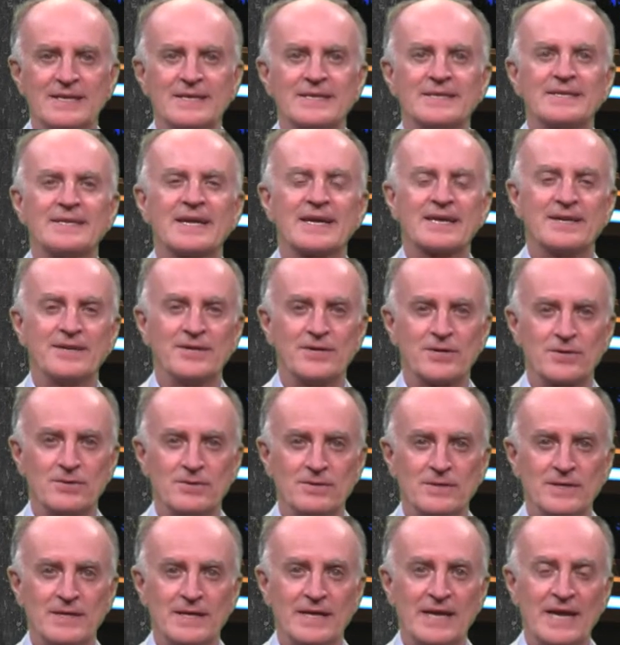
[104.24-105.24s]

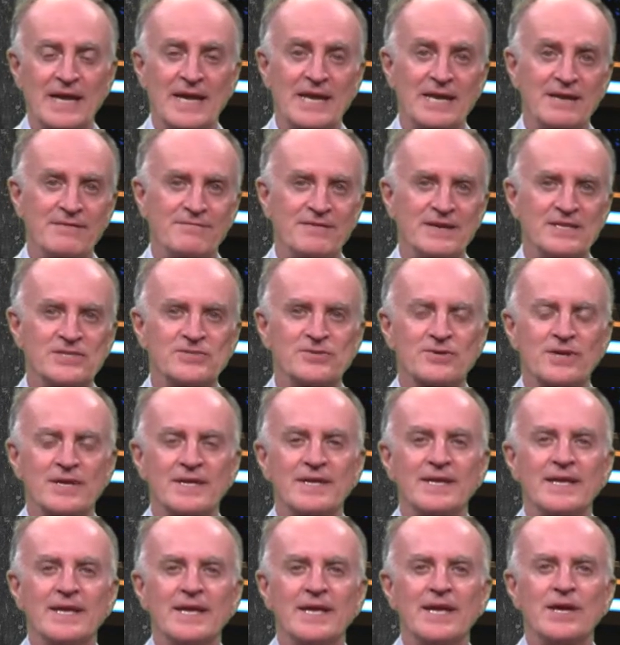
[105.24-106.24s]
technical, and
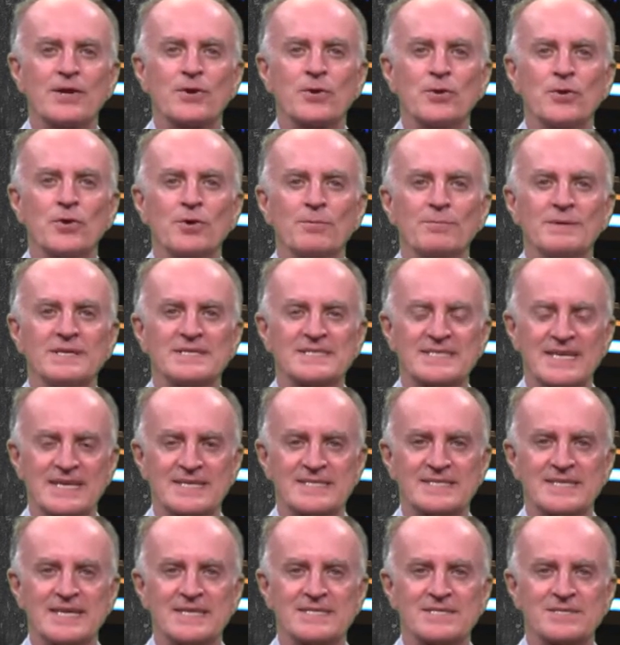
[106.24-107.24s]
eventually economic
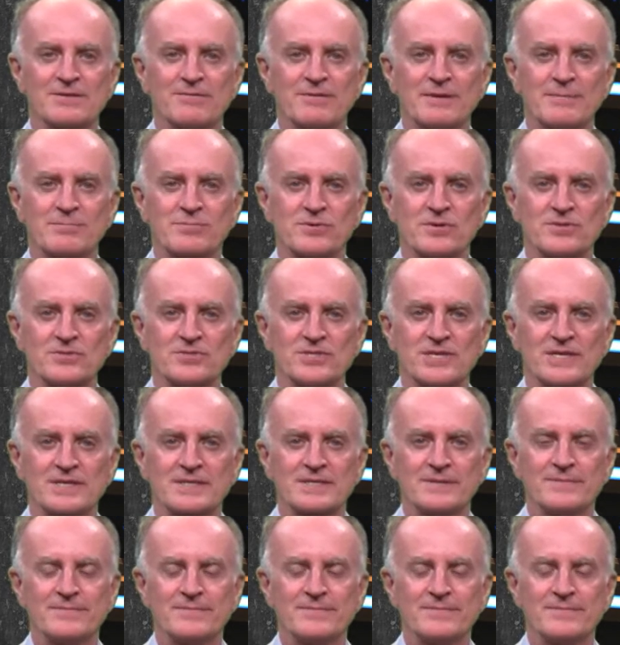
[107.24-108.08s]
success of the project.